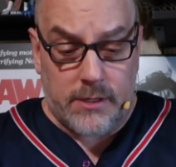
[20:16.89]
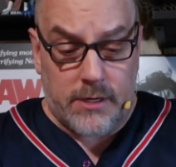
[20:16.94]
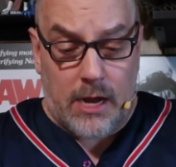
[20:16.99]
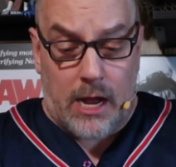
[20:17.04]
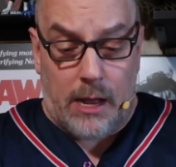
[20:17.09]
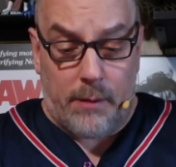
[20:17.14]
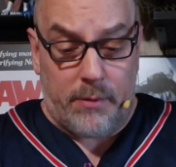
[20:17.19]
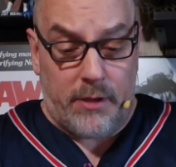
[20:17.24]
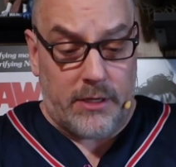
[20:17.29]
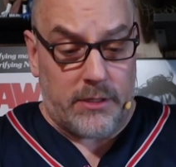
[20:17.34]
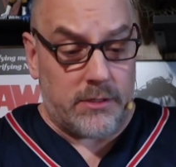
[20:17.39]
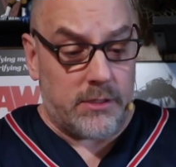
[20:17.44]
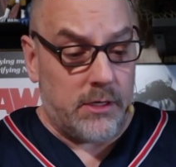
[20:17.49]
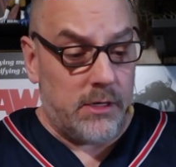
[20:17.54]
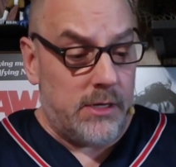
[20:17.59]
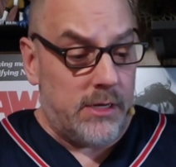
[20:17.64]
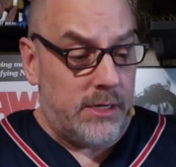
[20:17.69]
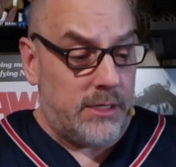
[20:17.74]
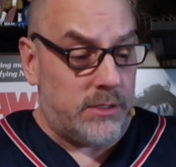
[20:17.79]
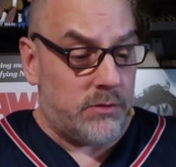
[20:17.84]
copy is
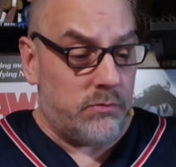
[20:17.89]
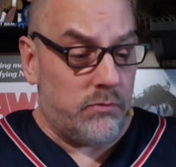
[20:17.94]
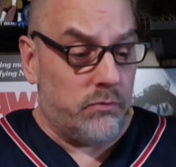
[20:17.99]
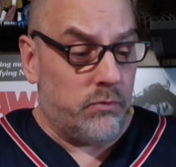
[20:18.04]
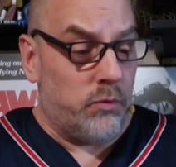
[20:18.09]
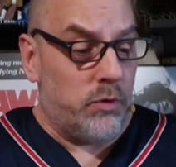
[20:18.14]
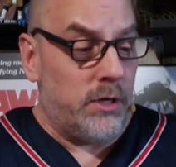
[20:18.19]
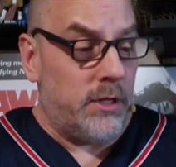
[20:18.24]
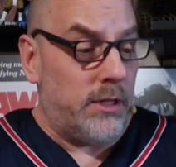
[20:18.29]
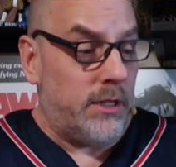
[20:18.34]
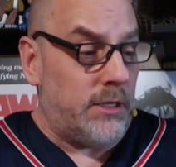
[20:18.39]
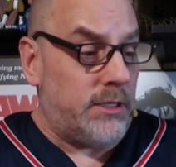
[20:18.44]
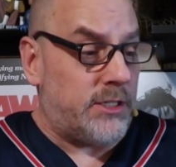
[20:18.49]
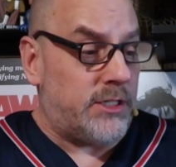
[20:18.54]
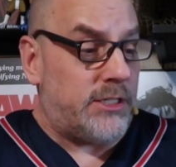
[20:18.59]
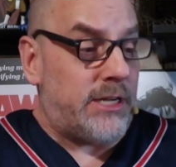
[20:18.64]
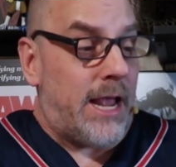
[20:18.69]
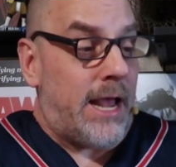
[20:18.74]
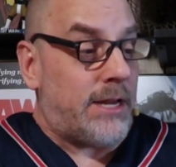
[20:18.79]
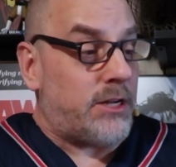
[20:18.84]
really
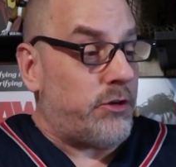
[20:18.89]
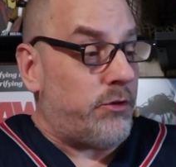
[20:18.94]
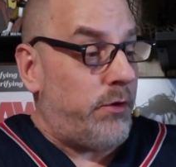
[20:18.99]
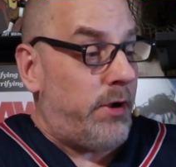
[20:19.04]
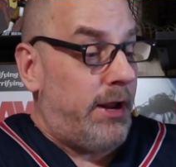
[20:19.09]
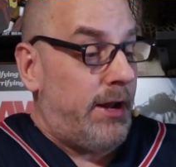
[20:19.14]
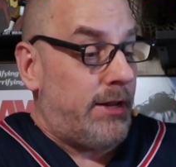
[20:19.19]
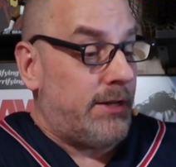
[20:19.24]
saturated.